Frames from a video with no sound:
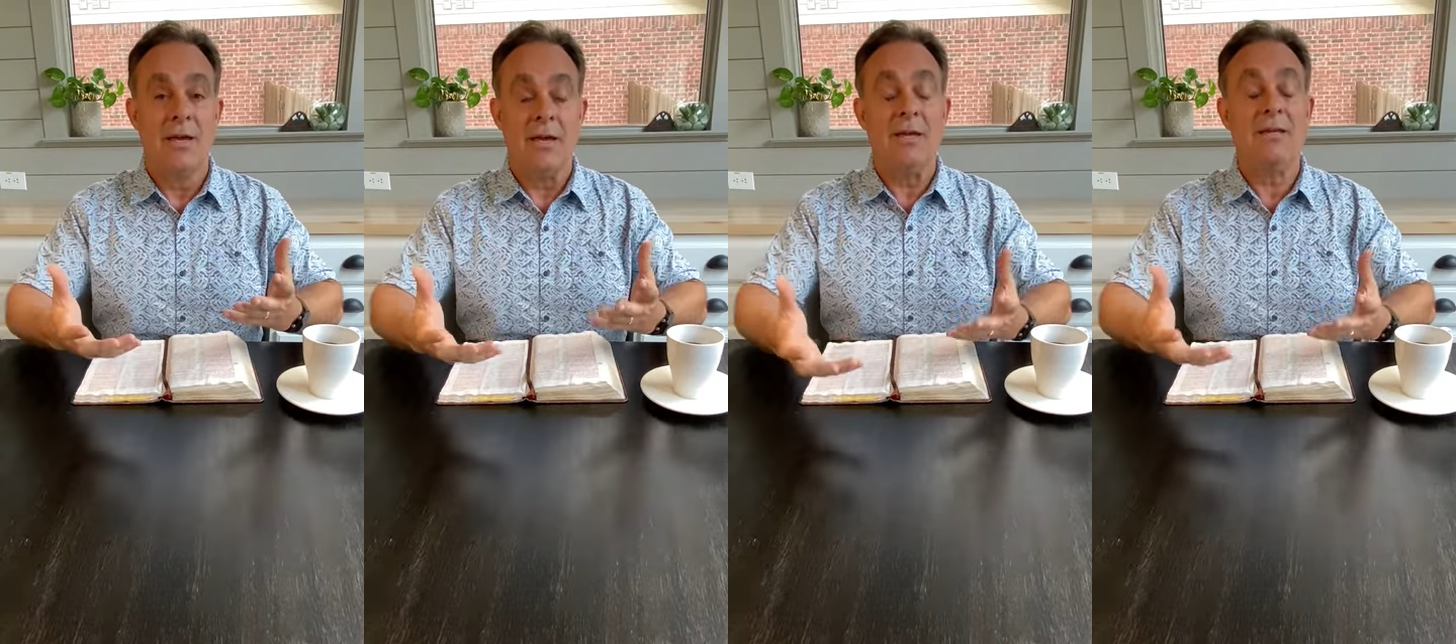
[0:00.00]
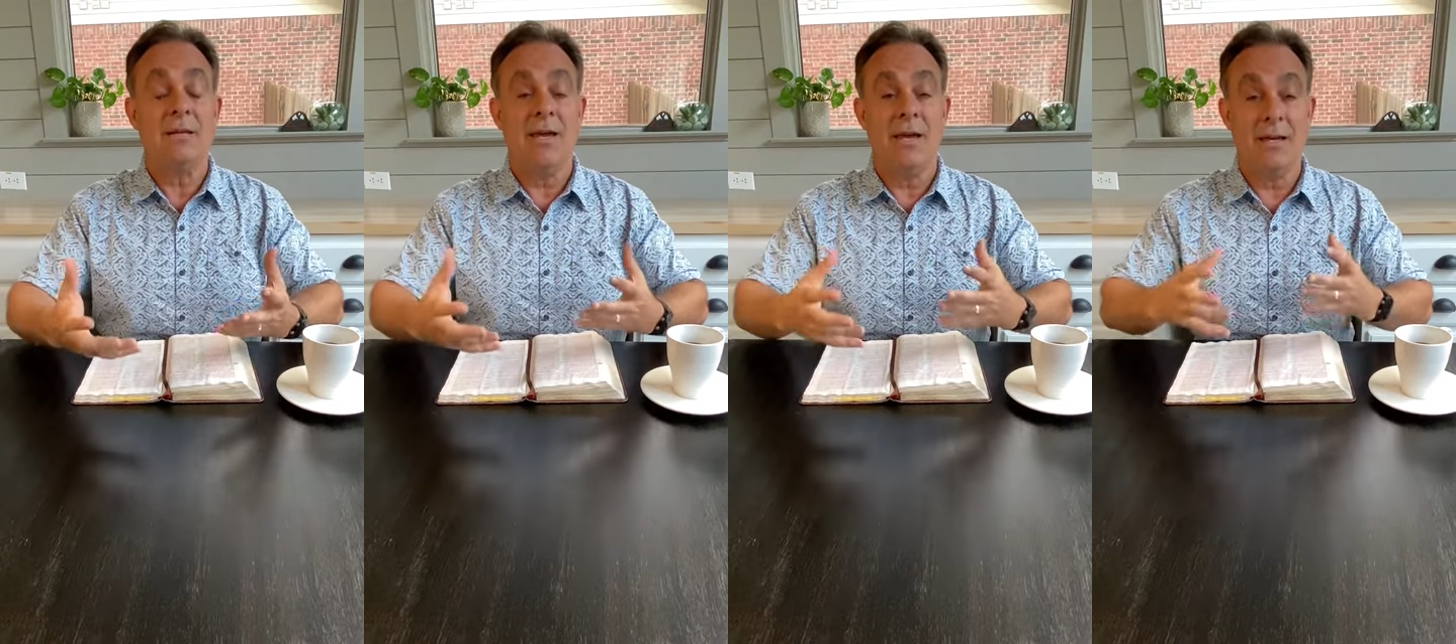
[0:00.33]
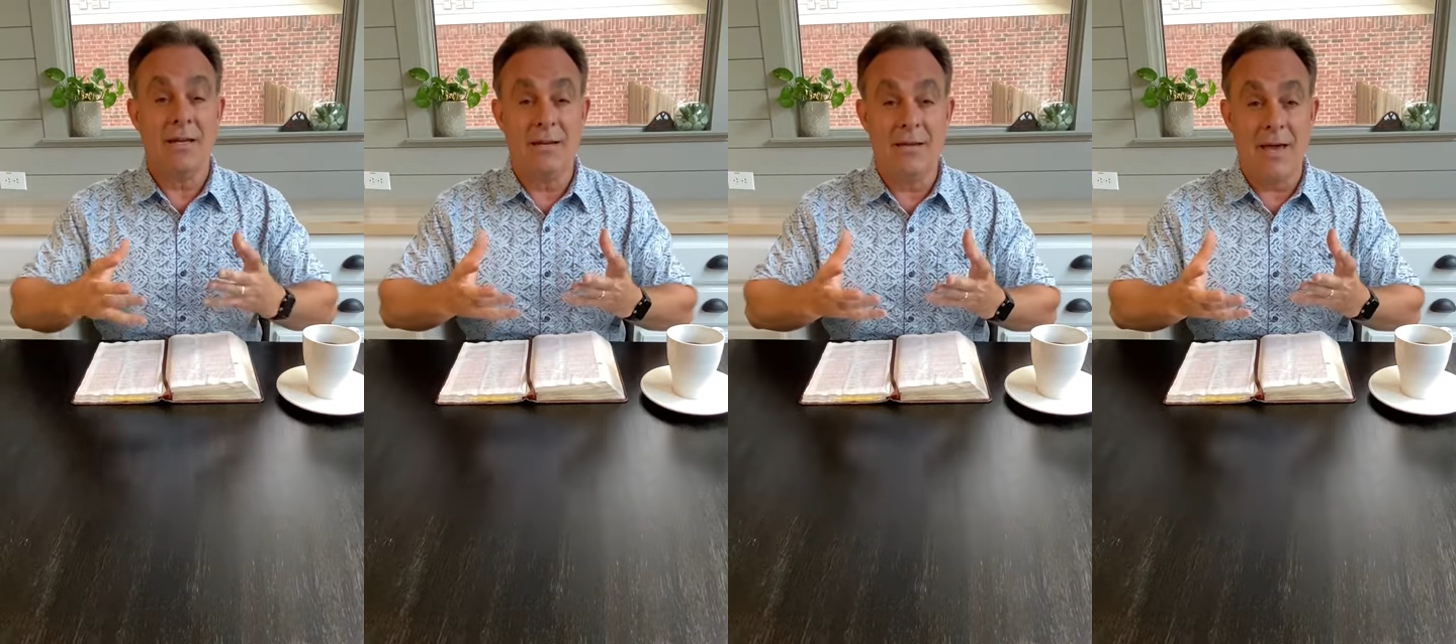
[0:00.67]

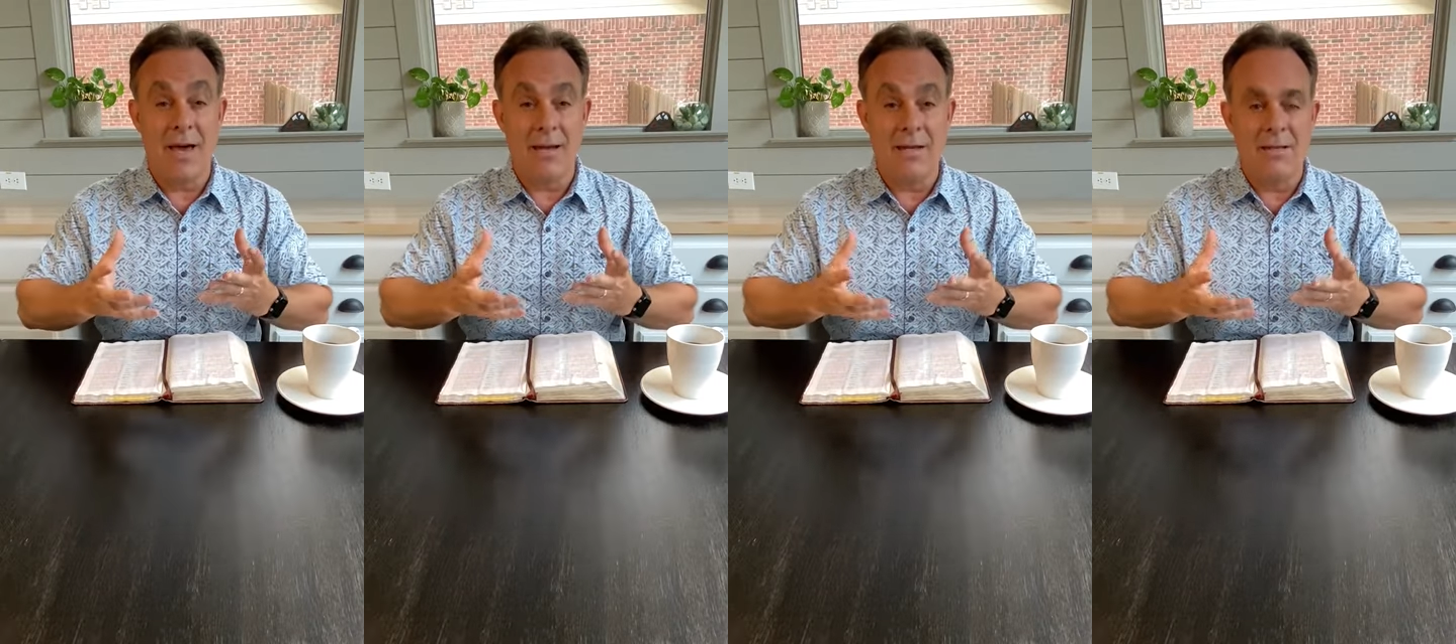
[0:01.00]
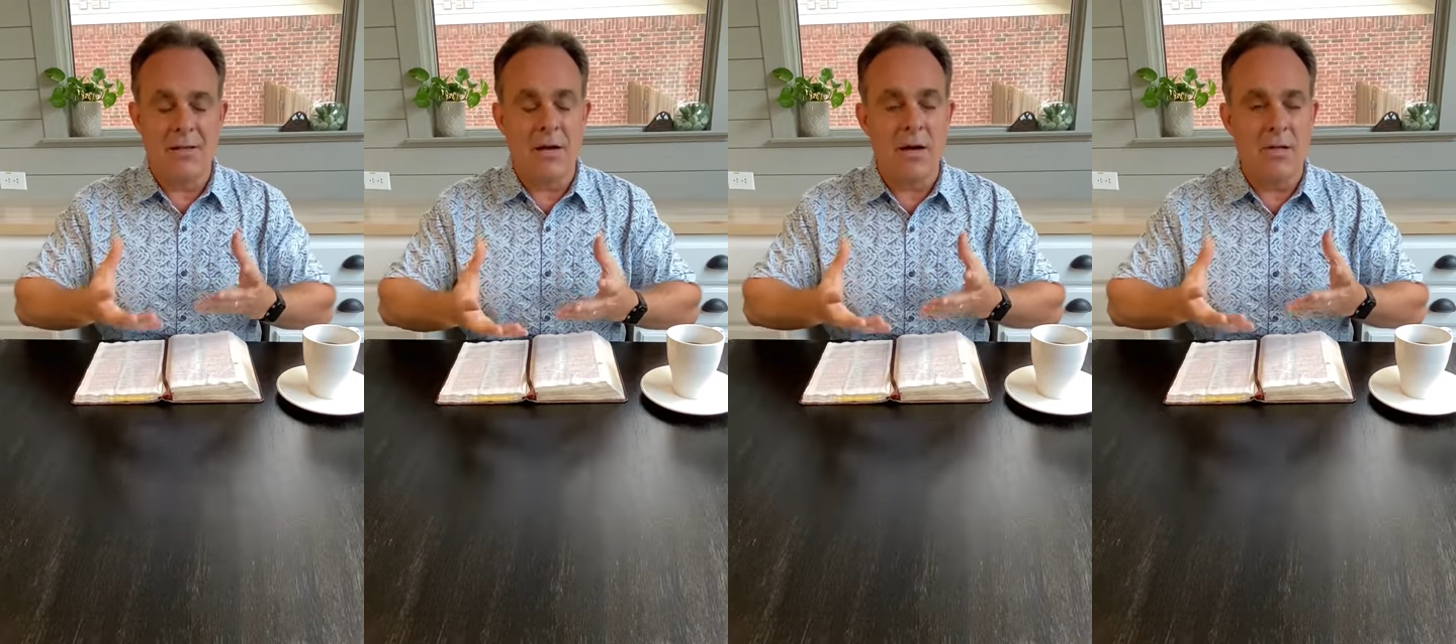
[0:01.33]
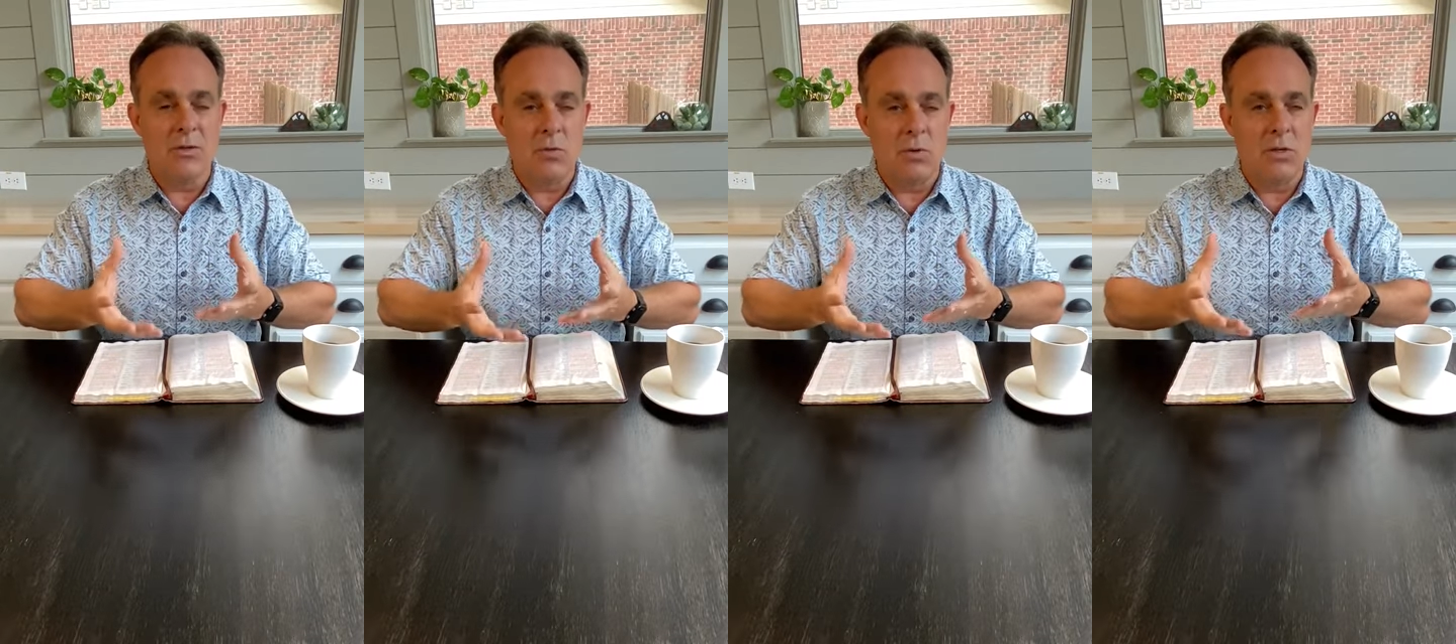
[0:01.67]
indicating that it's
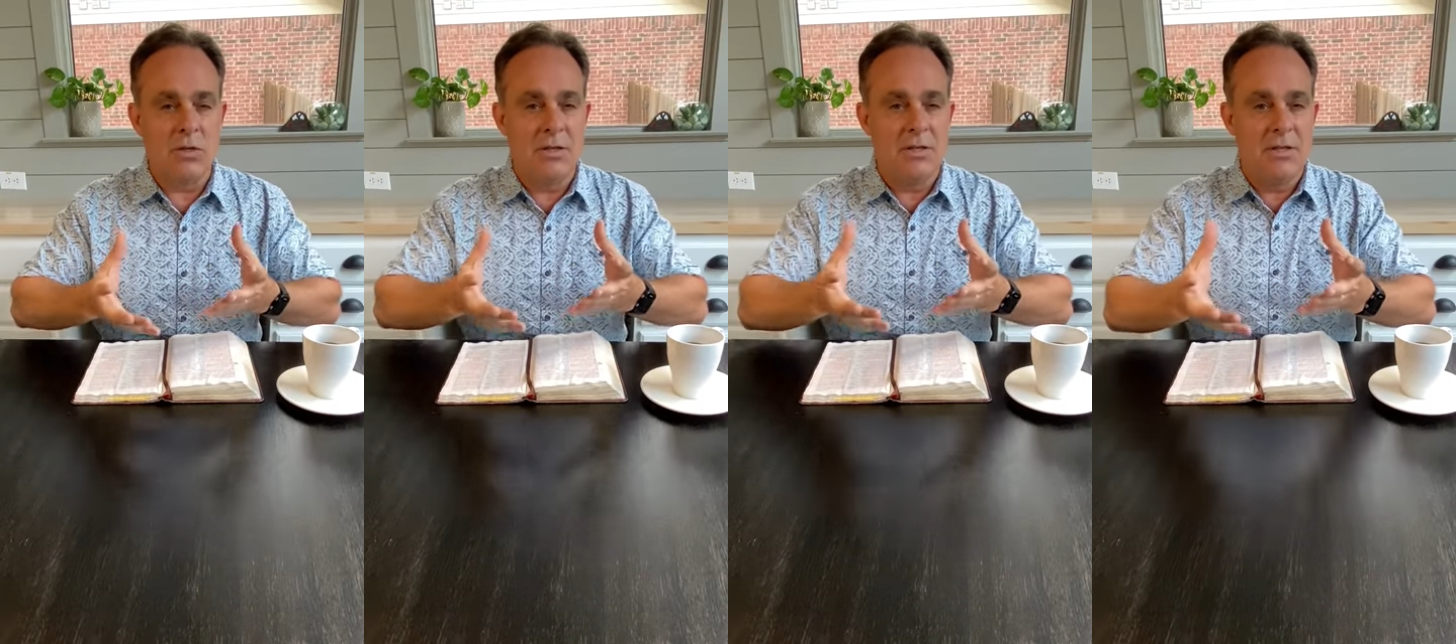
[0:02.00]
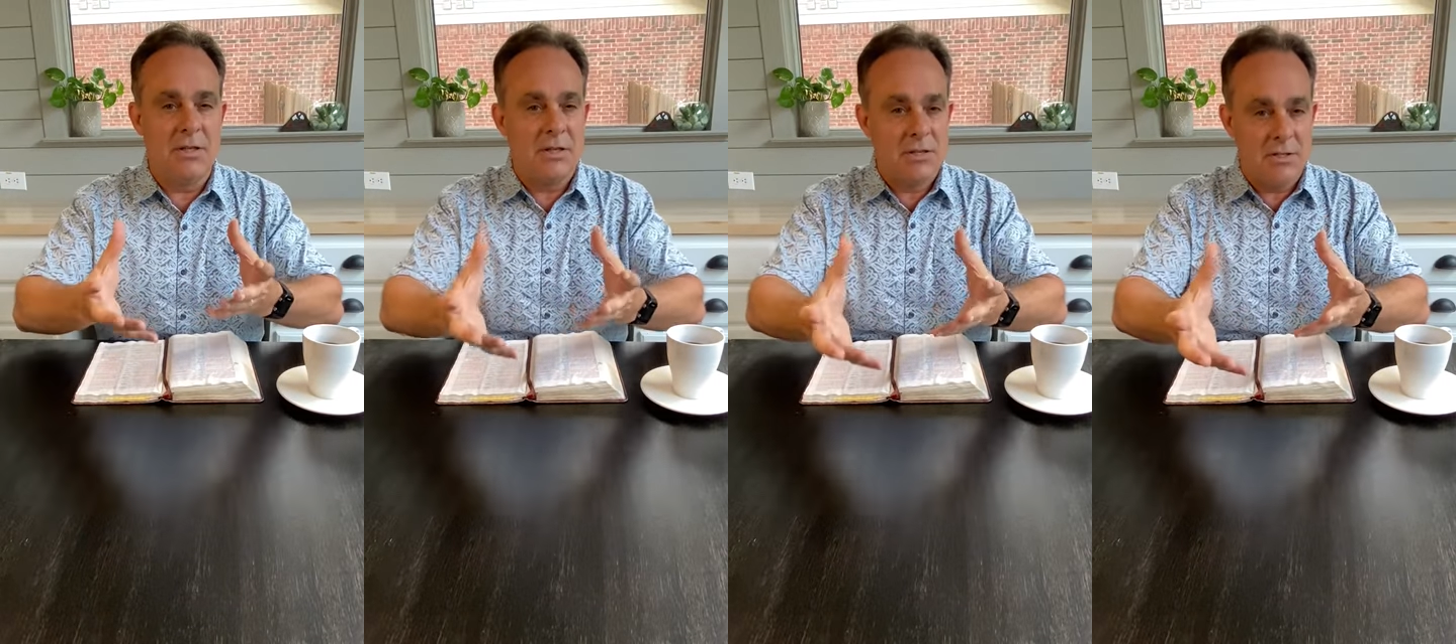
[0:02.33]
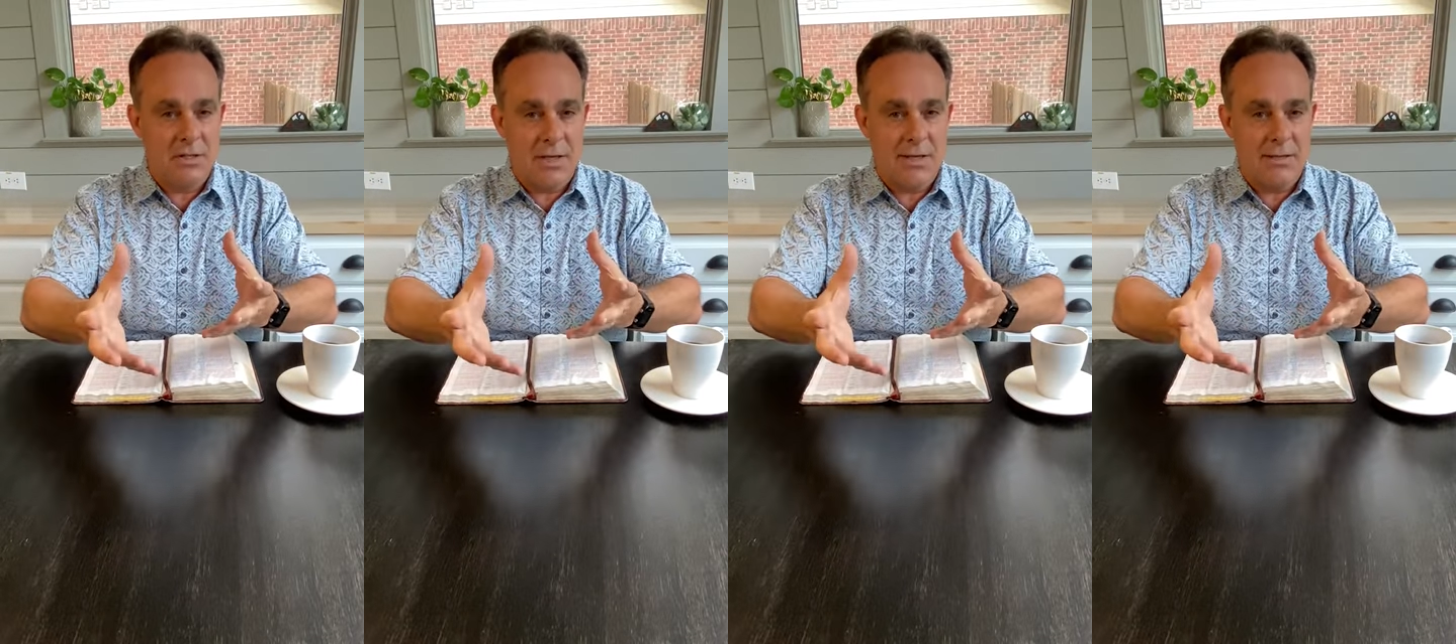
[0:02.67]
God's word that
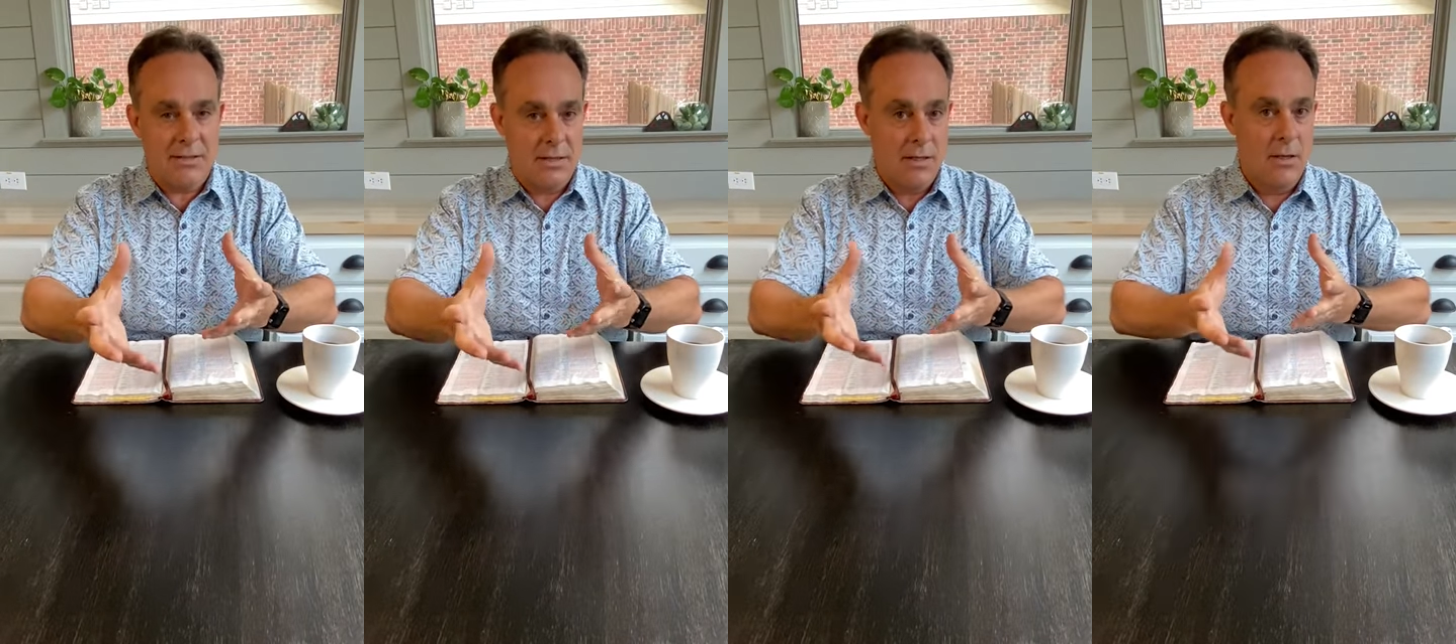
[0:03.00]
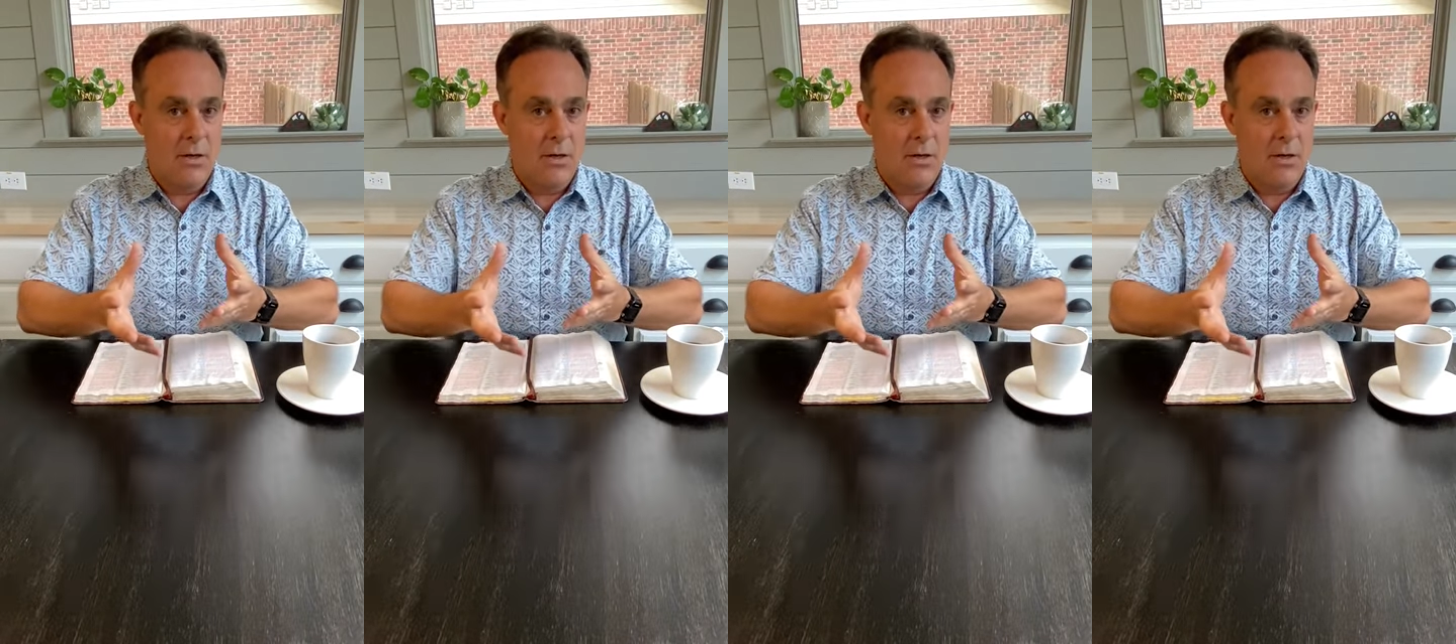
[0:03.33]
teaches us